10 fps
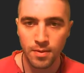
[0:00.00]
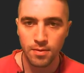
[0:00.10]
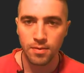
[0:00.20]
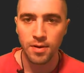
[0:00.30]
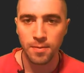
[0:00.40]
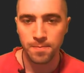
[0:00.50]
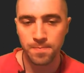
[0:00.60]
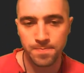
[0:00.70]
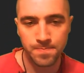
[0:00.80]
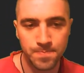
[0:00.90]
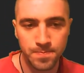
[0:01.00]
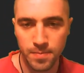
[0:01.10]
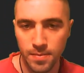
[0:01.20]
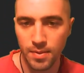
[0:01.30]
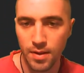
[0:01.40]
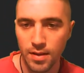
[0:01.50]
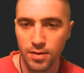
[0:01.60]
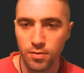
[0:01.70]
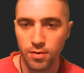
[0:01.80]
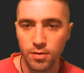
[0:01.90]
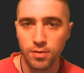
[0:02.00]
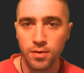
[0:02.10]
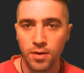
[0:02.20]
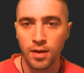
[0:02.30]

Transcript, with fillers: All right. Yeah, that's looking good.